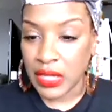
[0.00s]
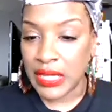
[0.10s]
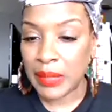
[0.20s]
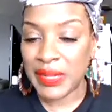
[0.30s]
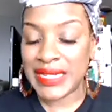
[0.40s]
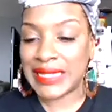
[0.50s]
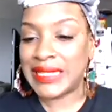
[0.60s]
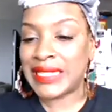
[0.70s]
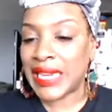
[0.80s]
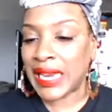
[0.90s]
Let me just
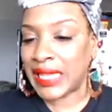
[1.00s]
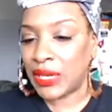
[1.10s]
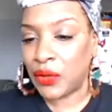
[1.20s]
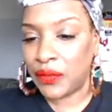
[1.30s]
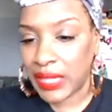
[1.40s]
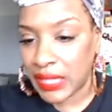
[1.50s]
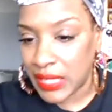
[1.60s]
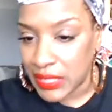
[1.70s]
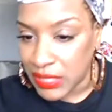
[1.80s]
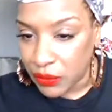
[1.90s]
check in over here
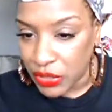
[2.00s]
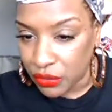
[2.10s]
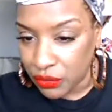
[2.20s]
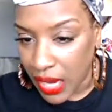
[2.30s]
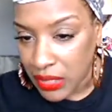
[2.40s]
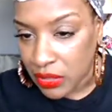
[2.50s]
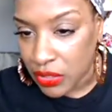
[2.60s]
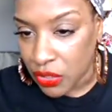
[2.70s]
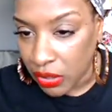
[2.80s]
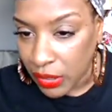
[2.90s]
and see what you guys are
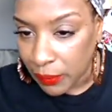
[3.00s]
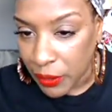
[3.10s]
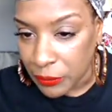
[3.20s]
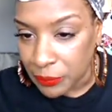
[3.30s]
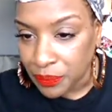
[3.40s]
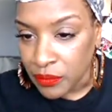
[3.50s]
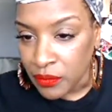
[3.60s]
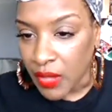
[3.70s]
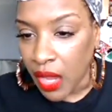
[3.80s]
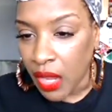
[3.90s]
talking about.
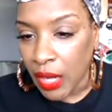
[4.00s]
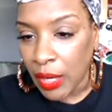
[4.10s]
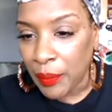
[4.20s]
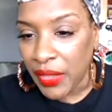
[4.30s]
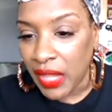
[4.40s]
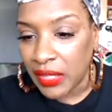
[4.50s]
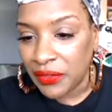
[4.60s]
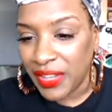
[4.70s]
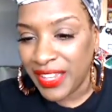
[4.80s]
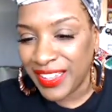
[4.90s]
The
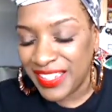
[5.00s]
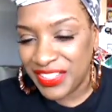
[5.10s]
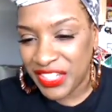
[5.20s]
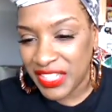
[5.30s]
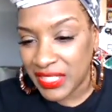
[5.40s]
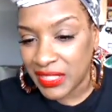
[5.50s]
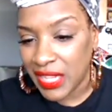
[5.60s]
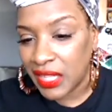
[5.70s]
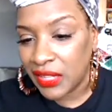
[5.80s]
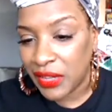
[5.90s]
elevator, Jean says the
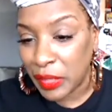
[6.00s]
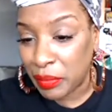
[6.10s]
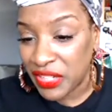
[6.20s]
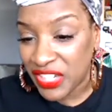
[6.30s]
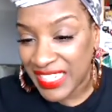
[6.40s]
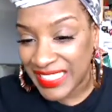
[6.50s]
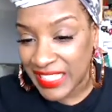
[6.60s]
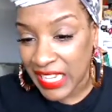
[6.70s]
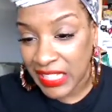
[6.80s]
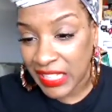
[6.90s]
elevator pitch is
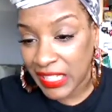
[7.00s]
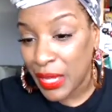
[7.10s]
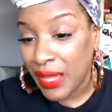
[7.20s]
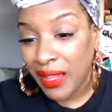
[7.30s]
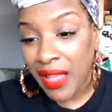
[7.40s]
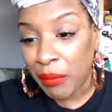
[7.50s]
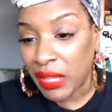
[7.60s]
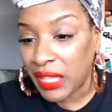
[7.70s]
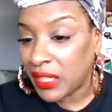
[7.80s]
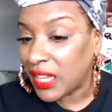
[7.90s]
deadly. I
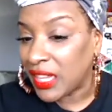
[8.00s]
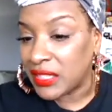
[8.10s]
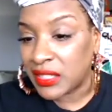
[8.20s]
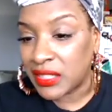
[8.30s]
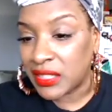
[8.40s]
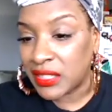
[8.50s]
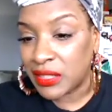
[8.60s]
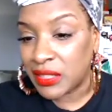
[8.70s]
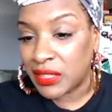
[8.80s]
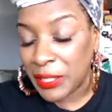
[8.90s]
mean, it's what you
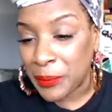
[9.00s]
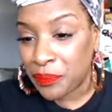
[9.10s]
call it.